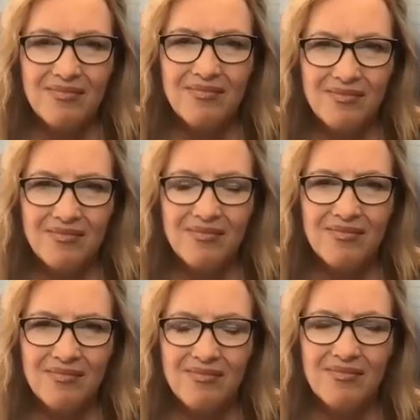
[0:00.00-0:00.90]

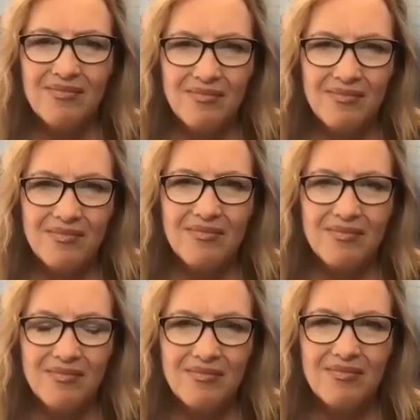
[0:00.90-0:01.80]

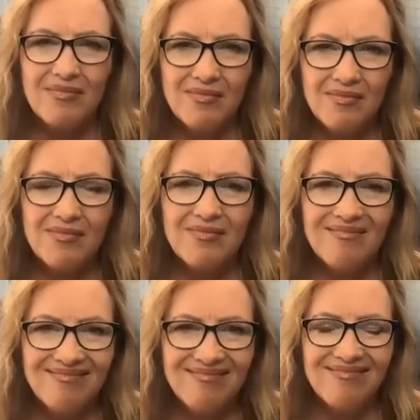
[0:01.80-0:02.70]

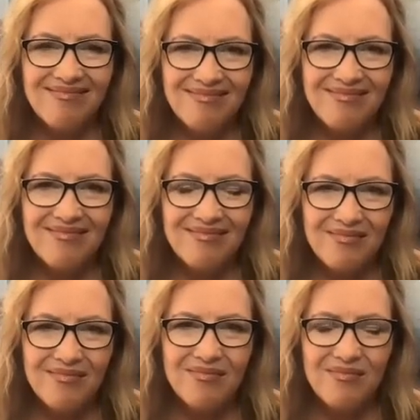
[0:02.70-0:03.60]

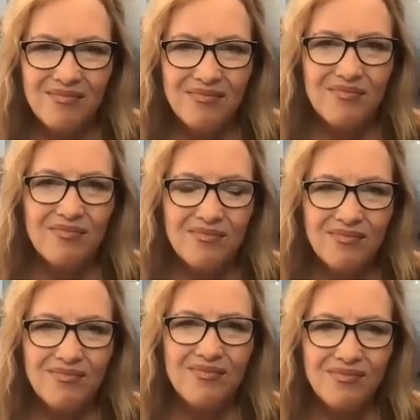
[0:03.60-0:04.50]

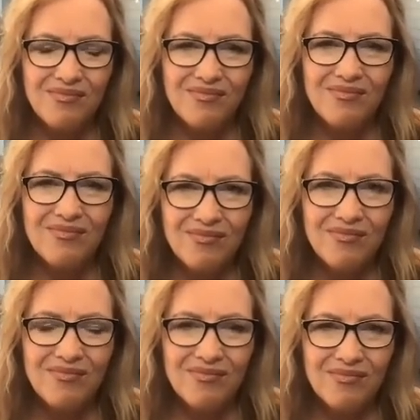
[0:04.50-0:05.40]

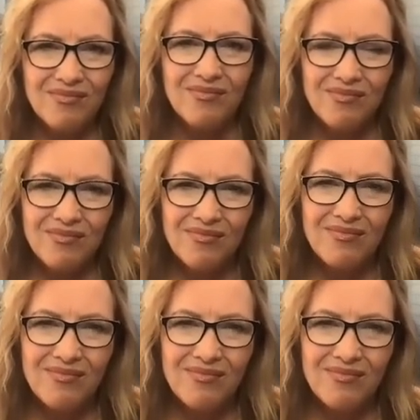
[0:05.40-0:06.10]
No words are spoken by the person on screen.